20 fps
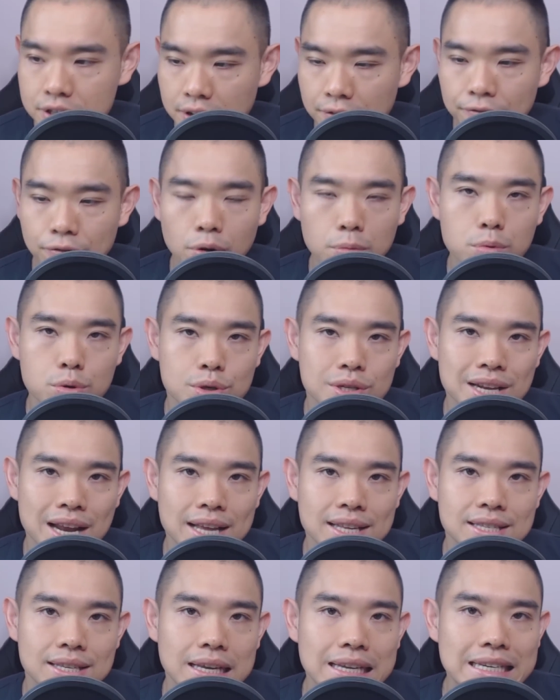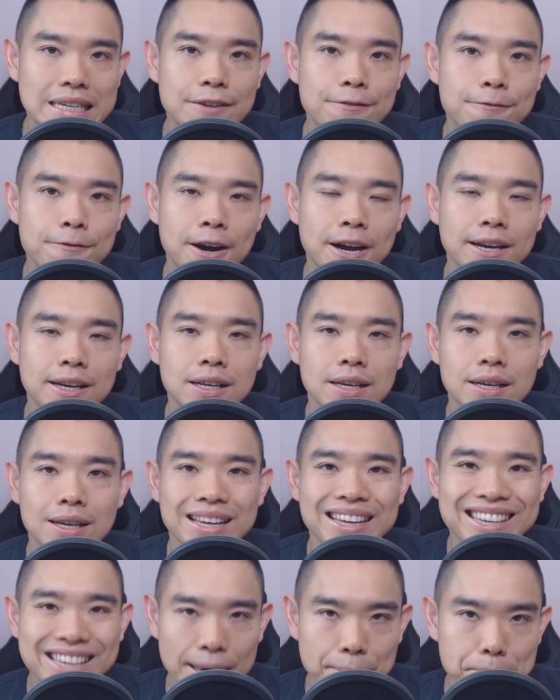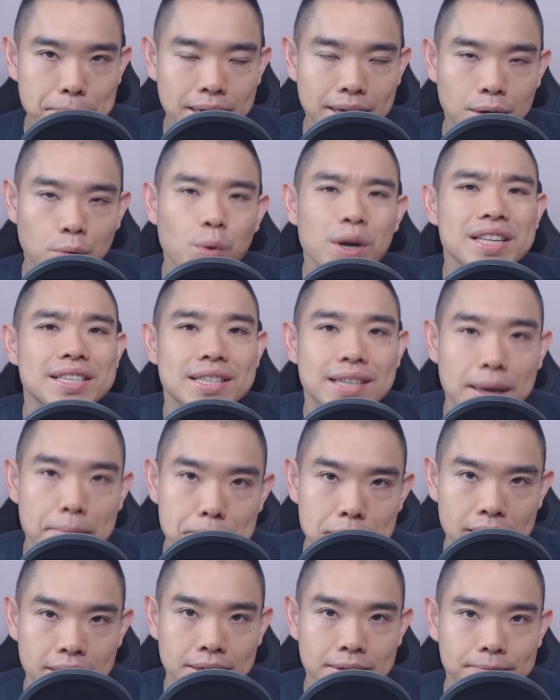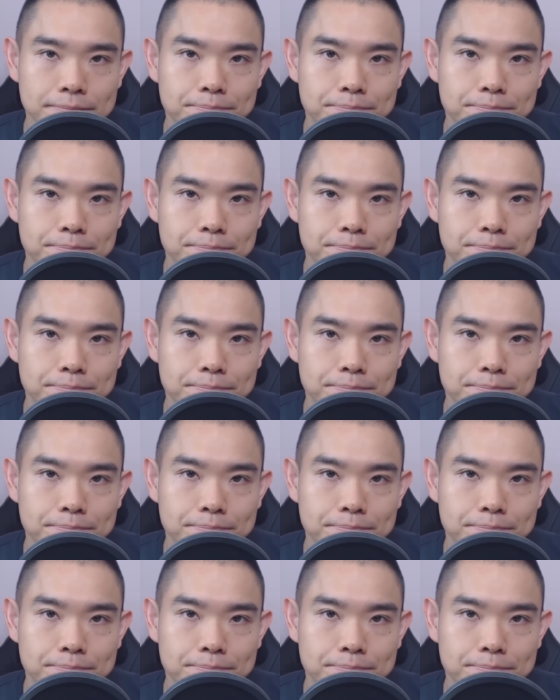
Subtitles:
and foremost, let's define gambling. What is gambling?